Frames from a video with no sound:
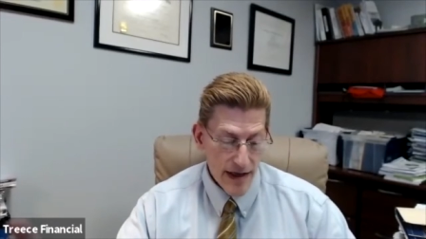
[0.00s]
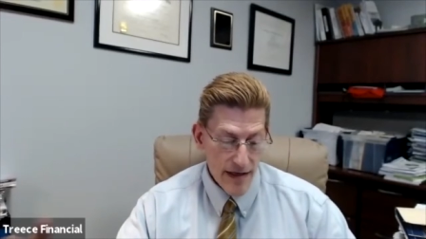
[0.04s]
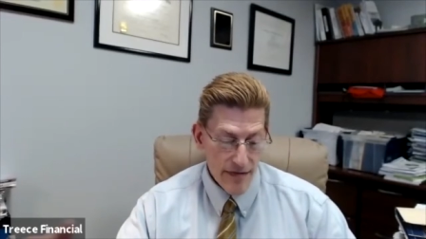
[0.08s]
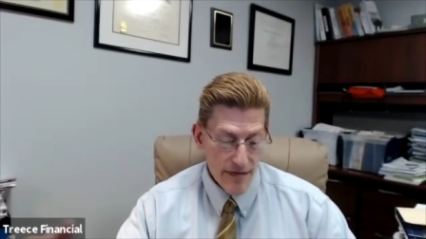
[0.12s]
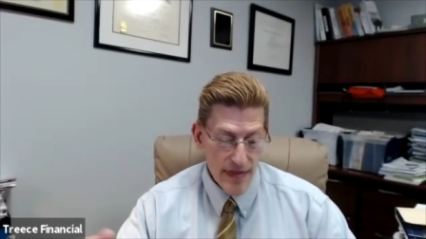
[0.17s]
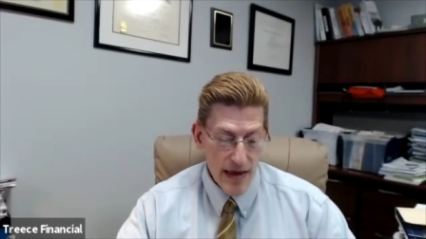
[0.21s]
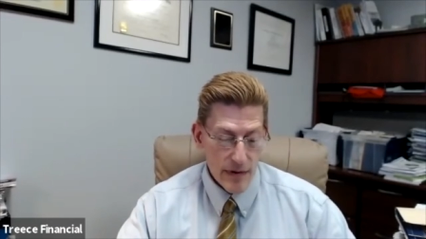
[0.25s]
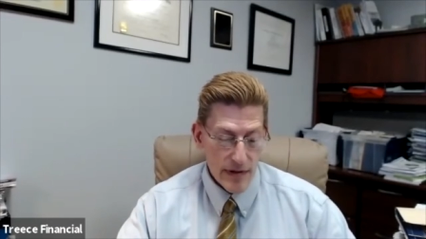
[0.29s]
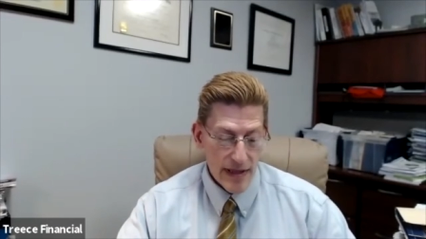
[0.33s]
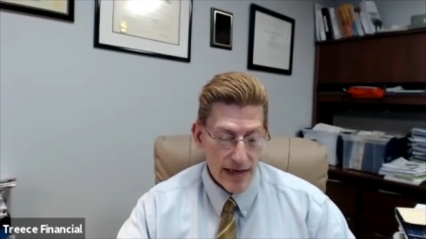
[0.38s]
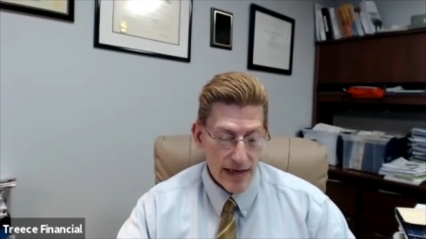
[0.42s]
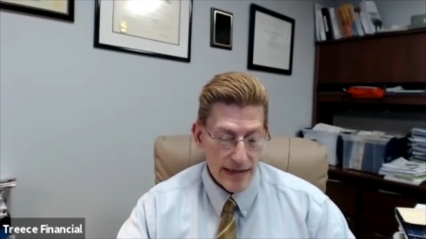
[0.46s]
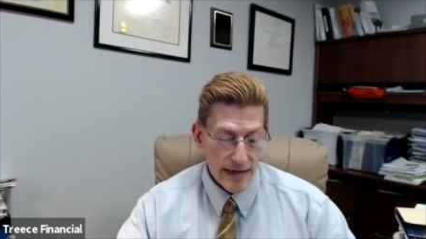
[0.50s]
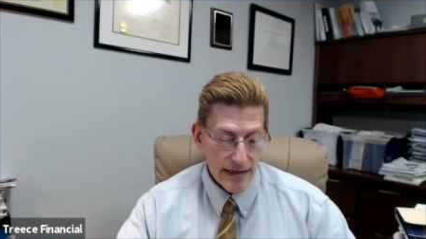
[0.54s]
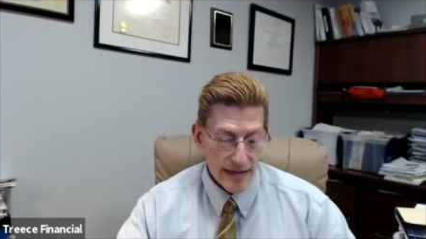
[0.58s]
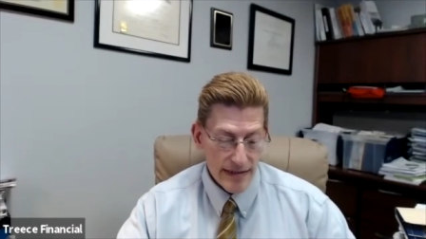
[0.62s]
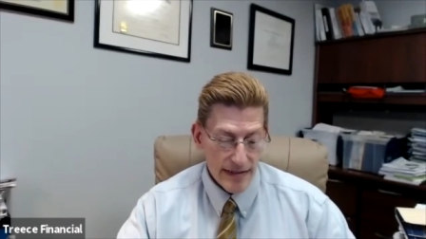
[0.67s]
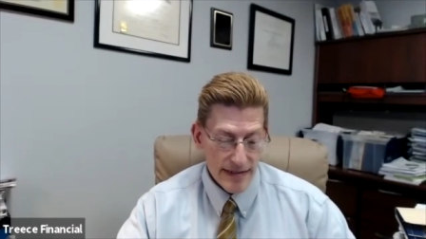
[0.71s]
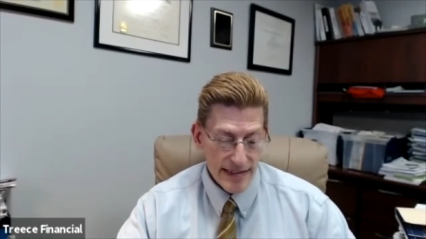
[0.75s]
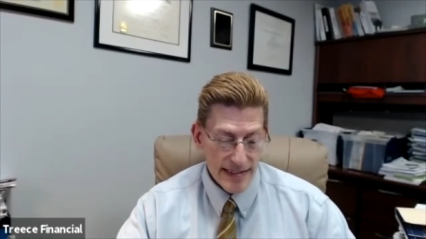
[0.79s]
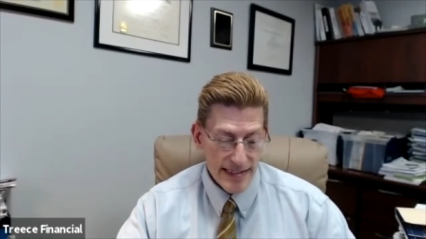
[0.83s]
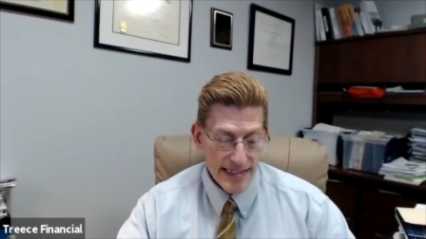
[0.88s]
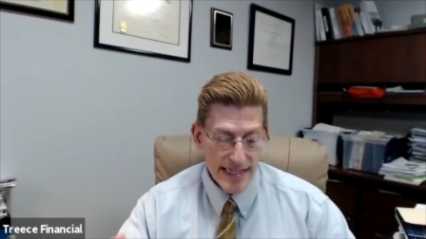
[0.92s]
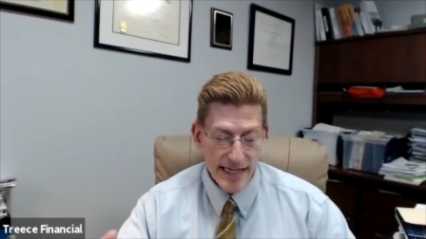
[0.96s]
They were like
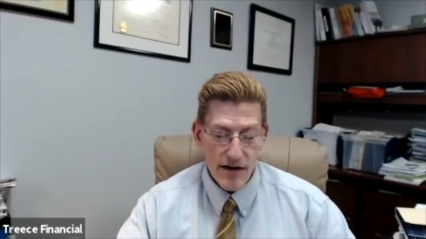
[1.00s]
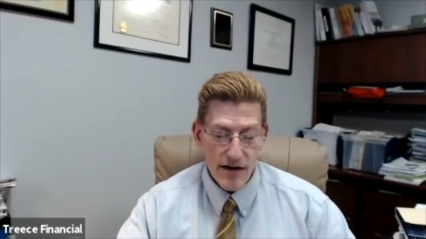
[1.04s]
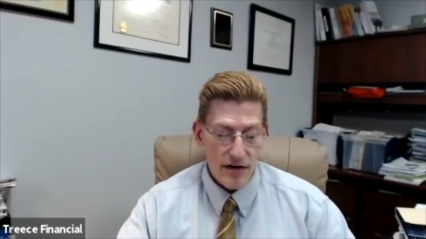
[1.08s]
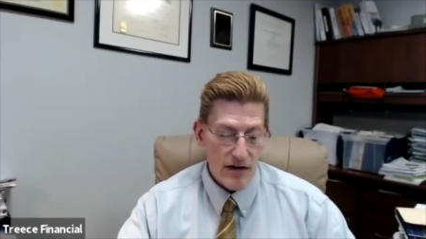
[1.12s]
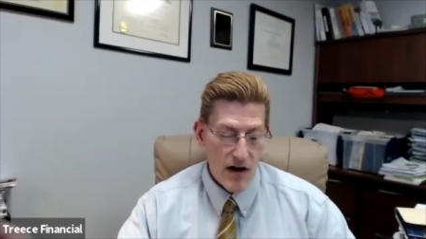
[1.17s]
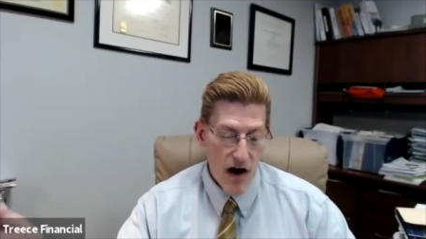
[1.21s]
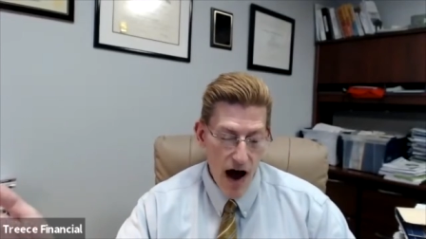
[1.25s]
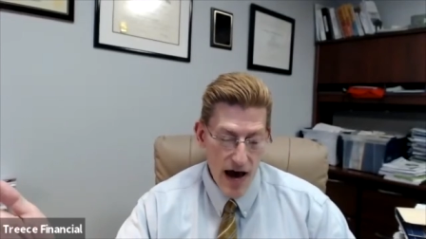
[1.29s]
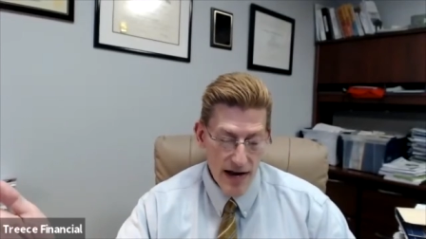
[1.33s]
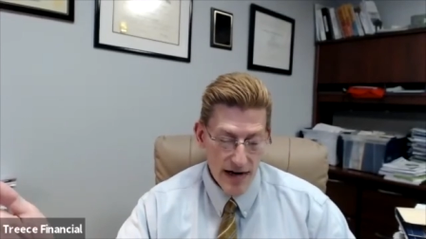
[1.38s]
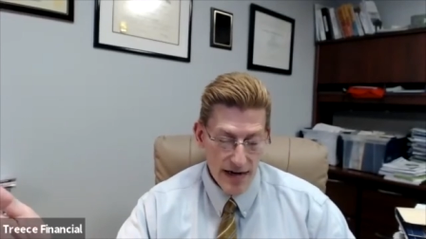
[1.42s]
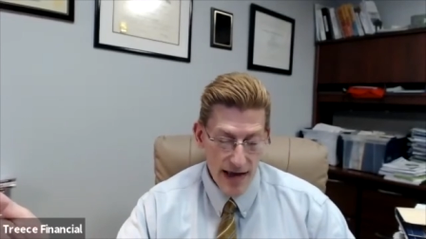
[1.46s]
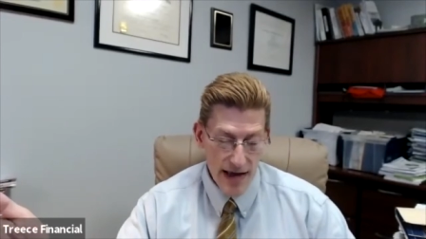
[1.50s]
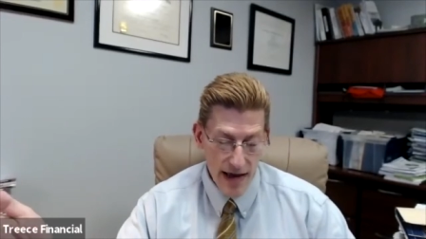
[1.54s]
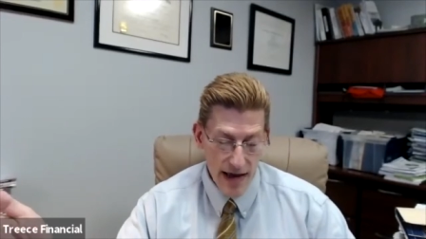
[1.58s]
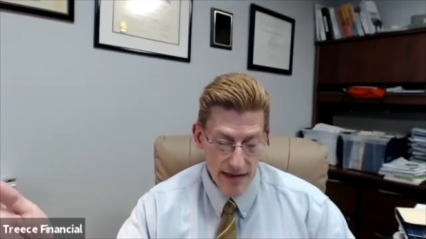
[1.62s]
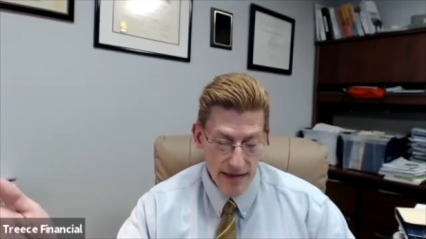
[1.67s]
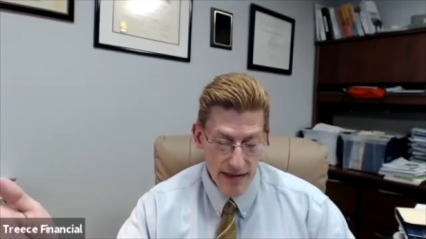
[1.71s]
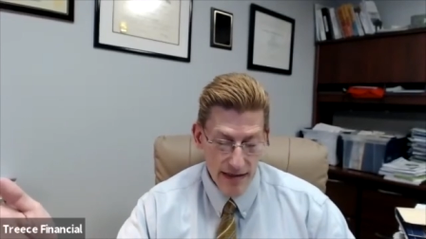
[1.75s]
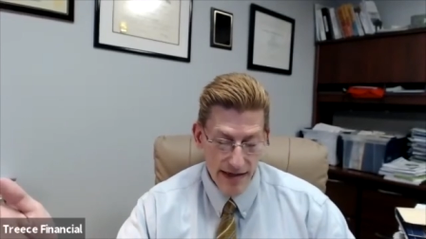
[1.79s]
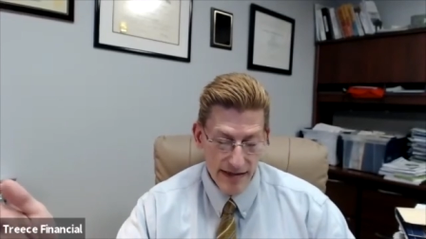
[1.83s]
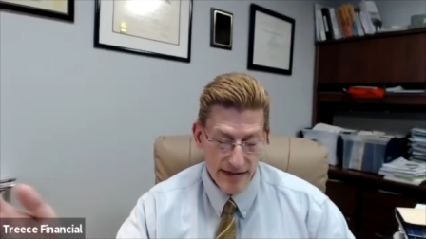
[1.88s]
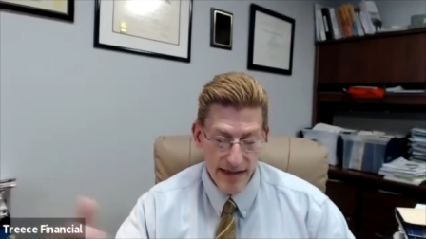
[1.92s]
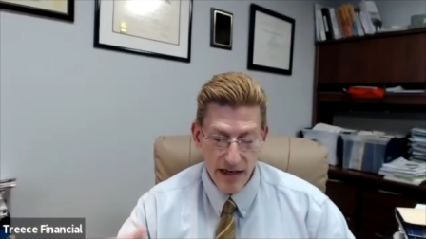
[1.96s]
deer caught in headlights.